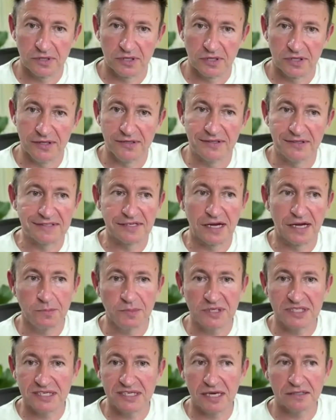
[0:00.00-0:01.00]
In the time it
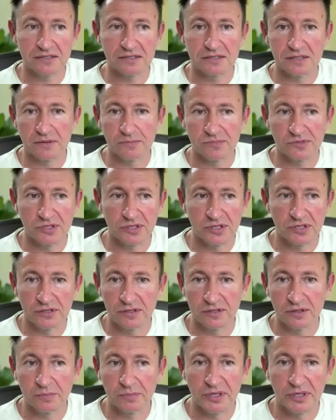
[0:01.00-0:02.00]
takes them to hear
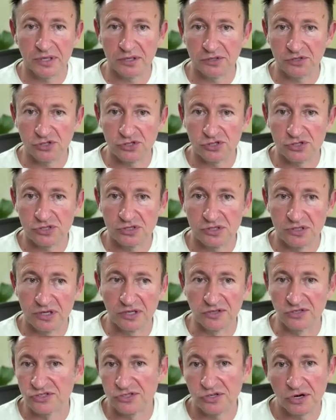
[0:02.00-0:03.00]
a pitch and
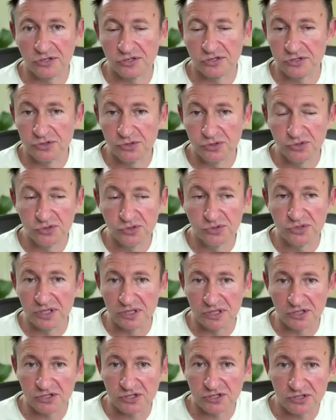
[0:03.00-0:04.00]
start to do due
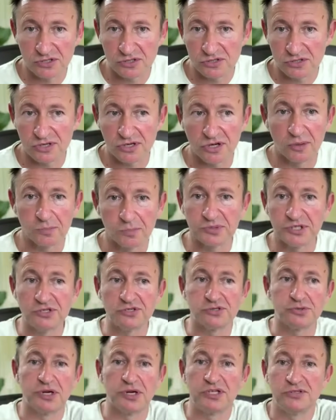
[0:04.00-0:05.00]
diligence, the company is
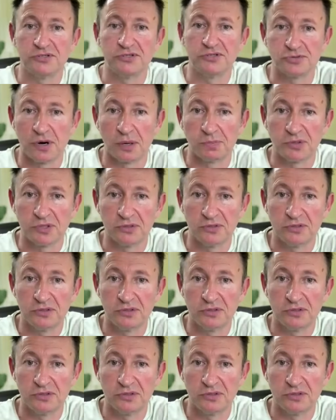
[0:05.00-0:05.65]
already disrupted.